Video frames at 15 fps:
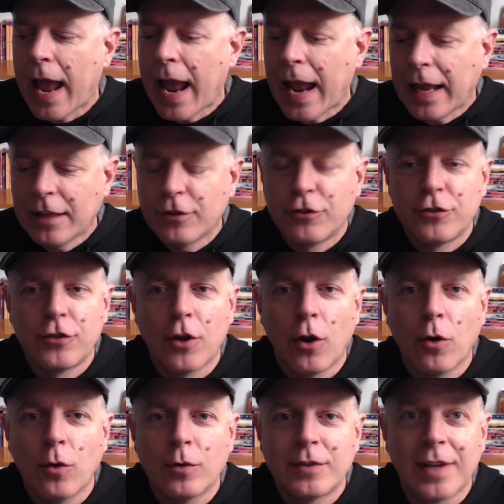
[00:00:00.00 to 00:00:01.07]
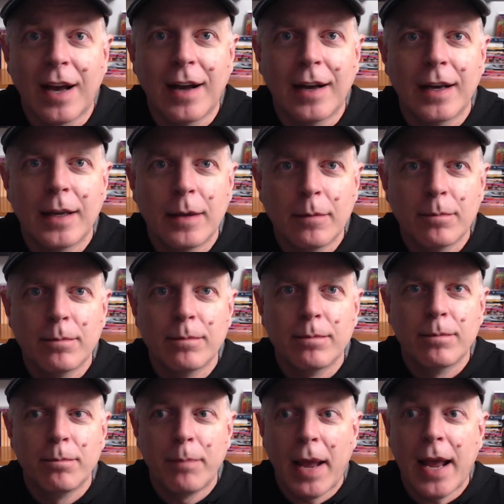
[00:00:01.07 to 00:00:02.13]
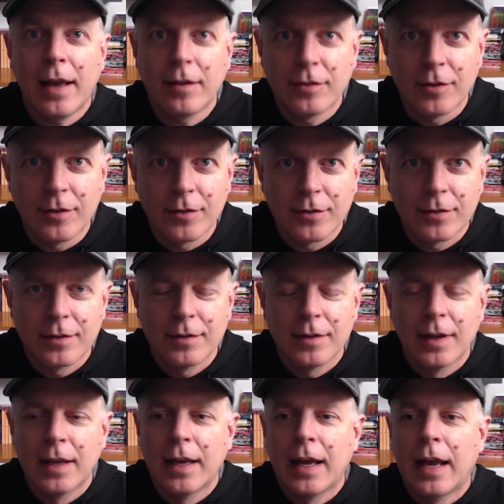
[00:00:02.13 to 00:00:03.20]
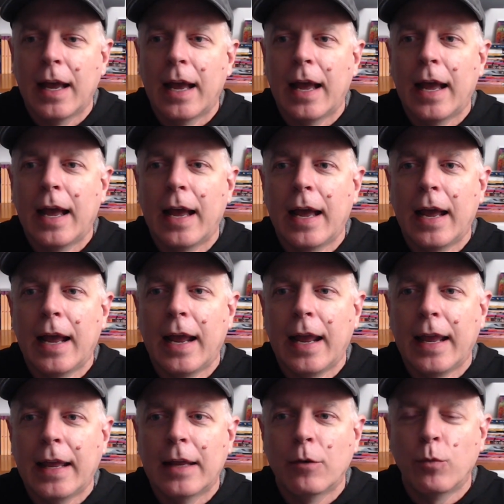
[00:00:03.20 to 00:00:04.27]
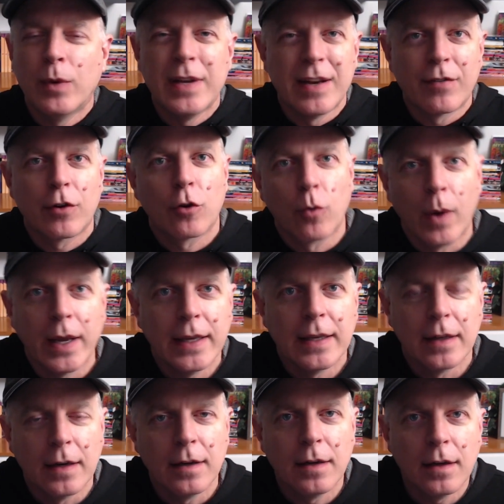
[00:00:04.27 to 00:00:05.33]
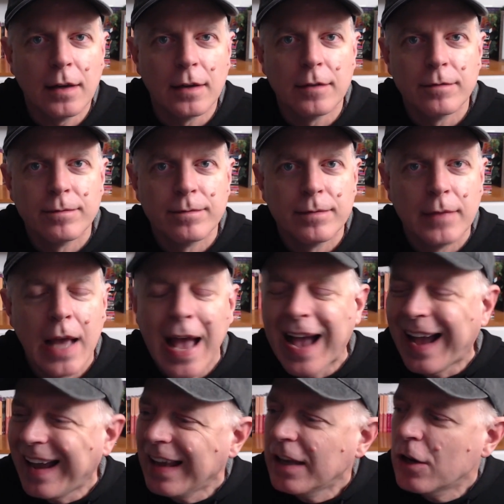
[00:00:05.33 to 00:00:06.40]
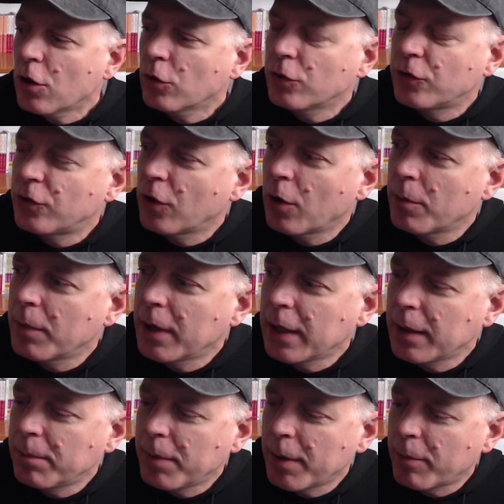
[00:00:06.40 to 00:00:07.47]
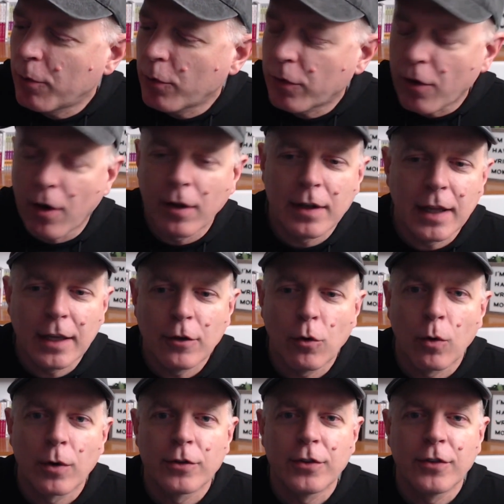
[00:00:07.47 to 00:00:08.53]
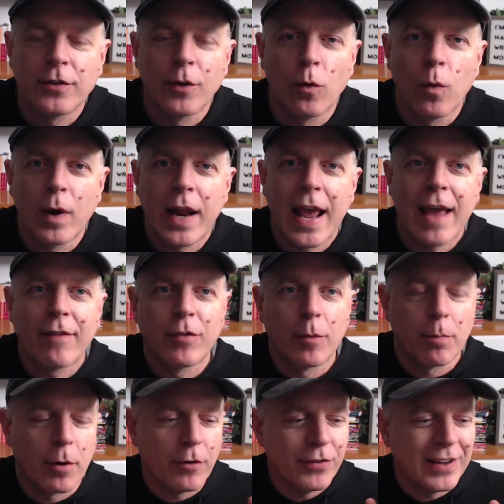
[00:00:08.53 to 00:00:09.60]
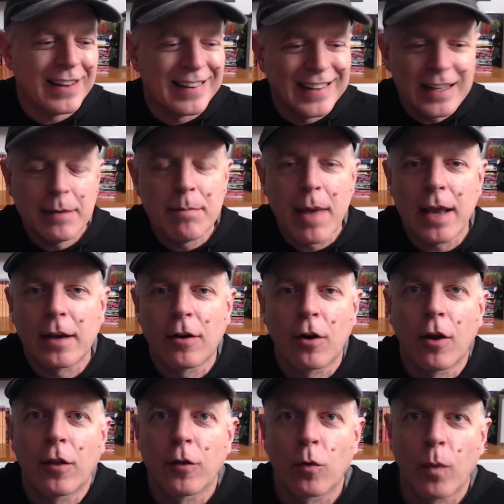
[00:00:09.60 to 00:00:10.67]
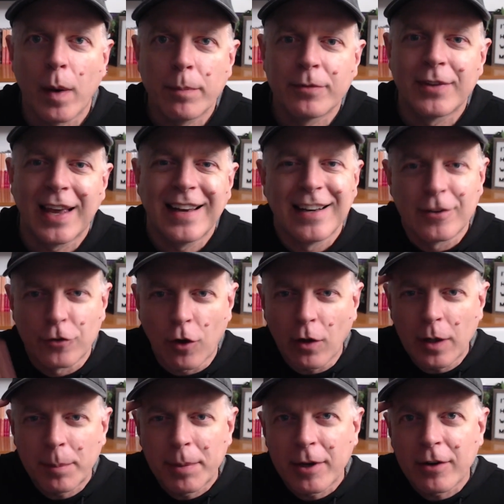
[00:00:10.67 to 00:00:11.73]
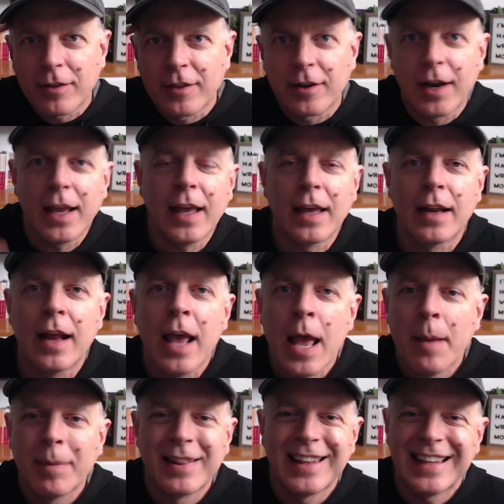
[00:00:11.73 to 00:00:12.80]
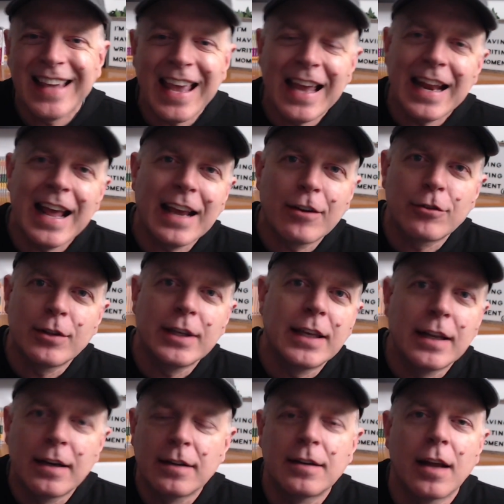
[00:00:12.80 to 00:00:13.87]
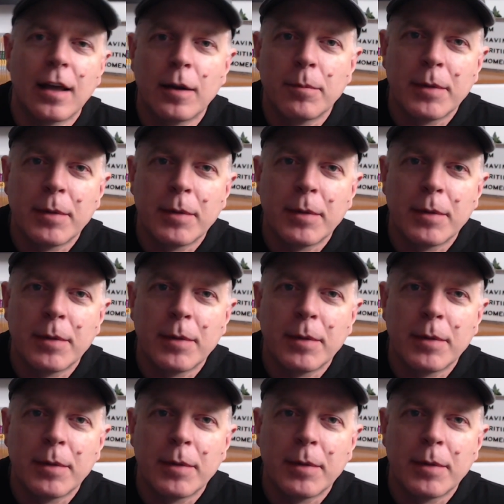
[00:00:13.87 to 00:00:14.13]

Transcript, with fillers: And so time passes and we never quite get it done. I know so many people with online courses that want to have the perfect lead magnet on their website and it's all up here in their head, but they can't actually get it done